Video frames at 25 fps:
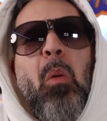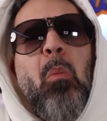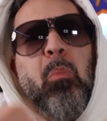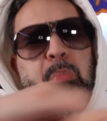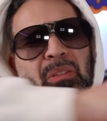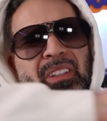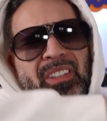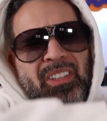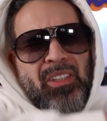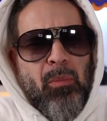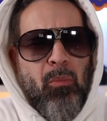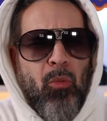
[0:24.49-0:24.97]

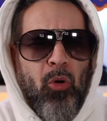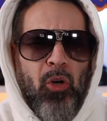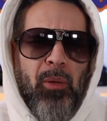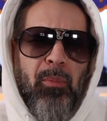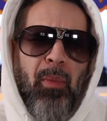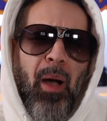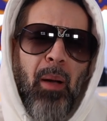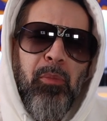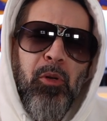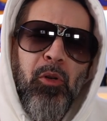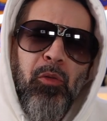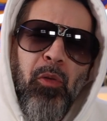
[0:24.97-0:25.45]
Listen, morning,
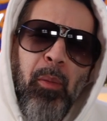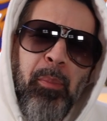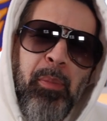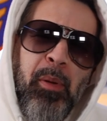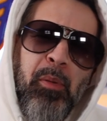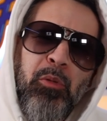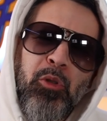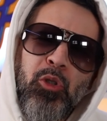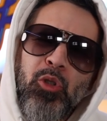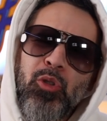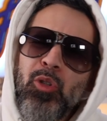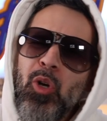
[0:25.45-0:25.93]
my beautiful
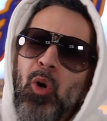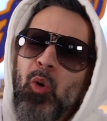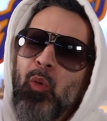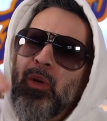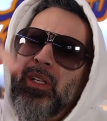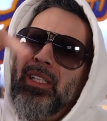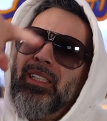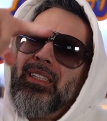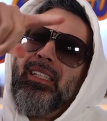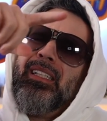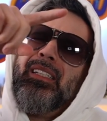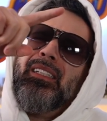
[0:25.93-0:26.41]
peoples. You know who
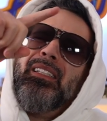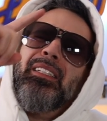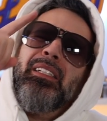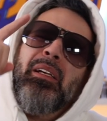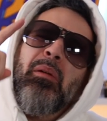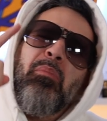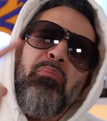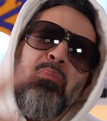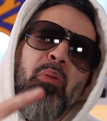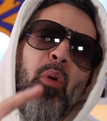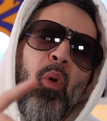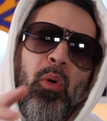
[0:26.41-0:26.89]
it is. It's
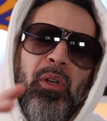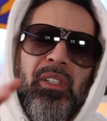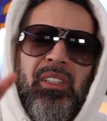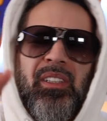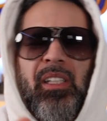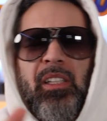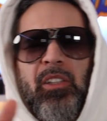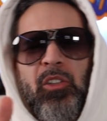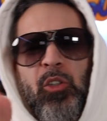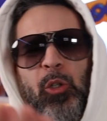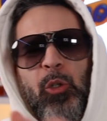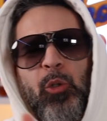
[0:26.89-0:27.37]
your boy,
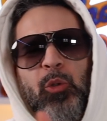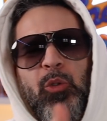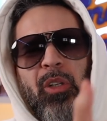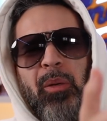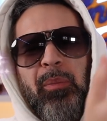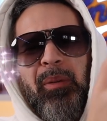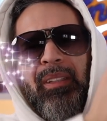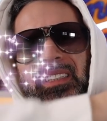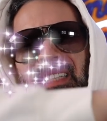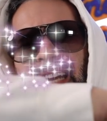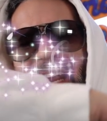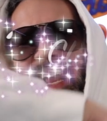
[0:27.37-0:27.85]
C to the U to the
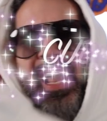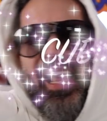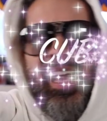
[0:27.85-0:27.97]
B to the